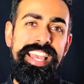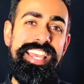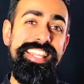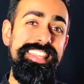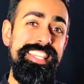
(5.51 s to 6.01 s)

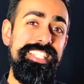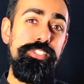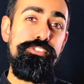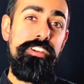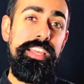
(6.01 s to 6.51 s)
In this
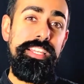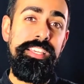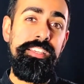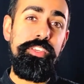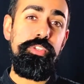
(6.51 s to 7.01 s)

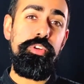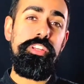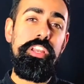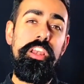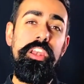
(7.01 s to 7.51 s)
training, you're going
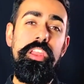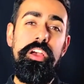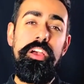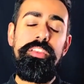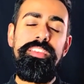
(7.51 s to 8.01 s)
to
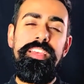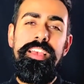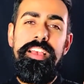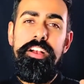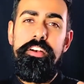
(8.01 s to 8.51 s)
learn
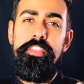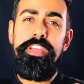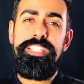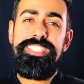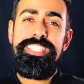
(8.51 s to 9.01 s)

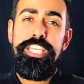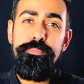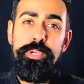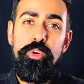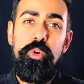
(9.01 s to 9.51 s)
the
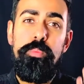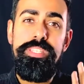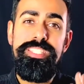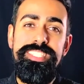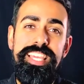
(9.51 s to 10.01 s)
typical
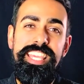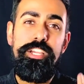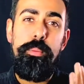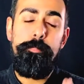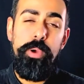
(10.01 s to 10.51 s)

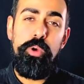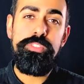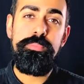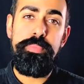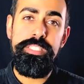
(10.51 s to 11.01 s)
mistake
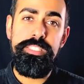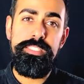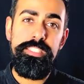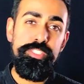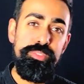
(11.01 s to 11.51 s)
most
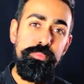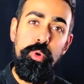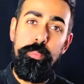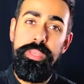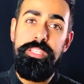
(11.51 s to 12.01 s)
businesses,
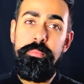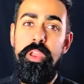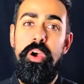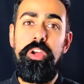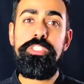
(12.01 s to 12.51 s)
small, medium,
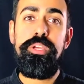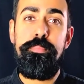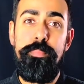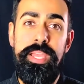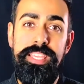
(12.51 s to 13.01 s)
large,
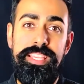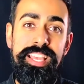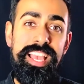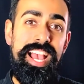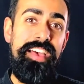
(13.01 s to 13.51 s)
make.
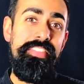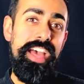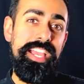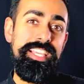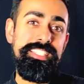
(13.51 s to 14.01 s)
And
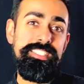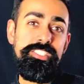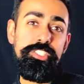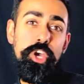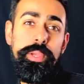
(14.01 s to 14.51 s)
that is
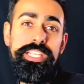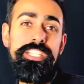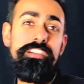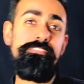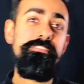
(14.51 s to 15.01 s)
going
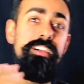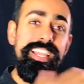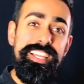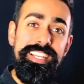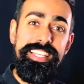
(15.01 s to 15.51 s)

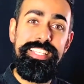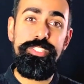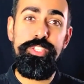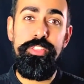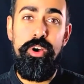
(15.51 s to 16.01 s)
directly
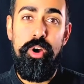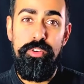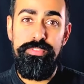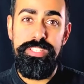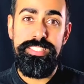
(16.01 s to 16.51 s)
to the
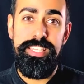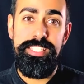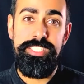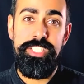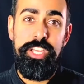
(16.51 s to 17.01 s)
offer
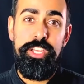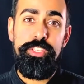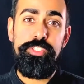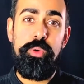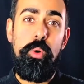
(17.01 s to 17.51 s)
stage.
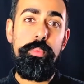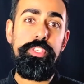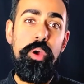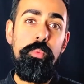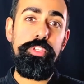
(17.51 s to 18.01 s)
So what we
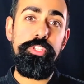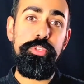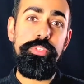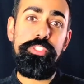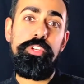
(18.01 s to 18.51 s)
don't want you to
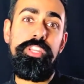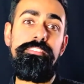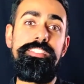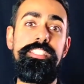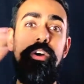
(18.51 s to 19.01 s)
do is go
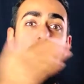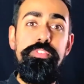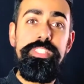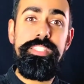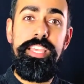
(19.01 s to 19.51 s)
directly to the
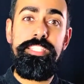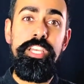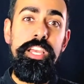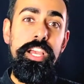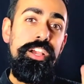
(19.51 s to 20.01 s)
offer stage.
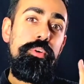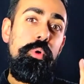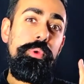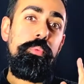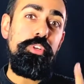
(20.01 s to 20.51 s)
What
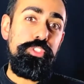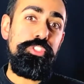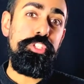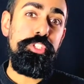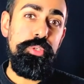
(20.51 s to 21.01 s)
we want you
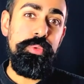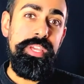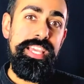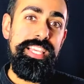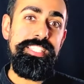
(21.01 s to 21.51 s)
to do
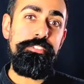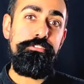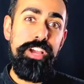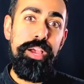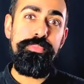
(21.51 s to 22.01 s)
is
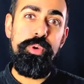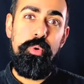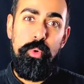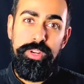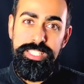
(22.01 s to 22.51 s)
grab the
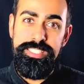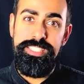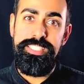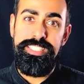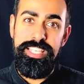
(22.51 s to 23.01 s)

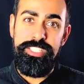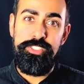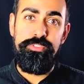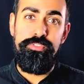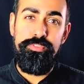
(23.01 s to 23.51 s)
audience's
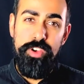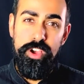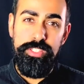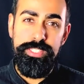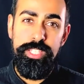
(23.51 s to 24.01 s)
attention
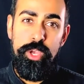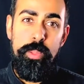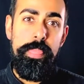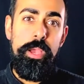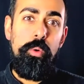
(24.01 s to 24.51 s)
first.
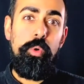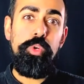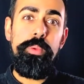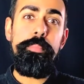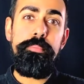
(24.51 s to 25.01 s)
What do
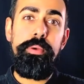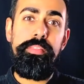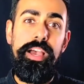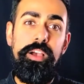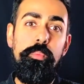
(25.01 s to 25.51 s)
we mean by
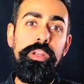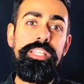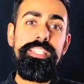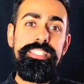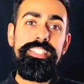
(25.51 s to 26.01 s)
that? Well, in
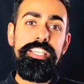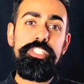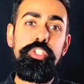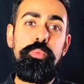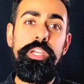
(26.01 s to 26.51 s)
this
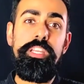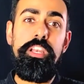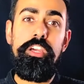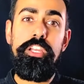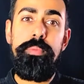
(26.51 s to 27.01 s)
section, we're going to
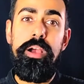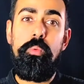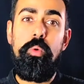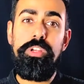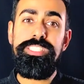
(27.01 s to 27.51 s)
learn about
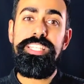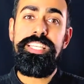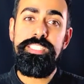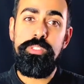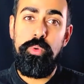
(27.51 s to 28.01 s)
what
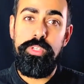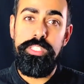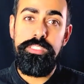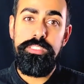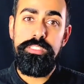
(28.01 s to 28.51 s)
is an
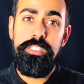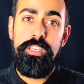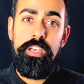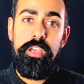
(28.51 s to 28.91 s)
audience,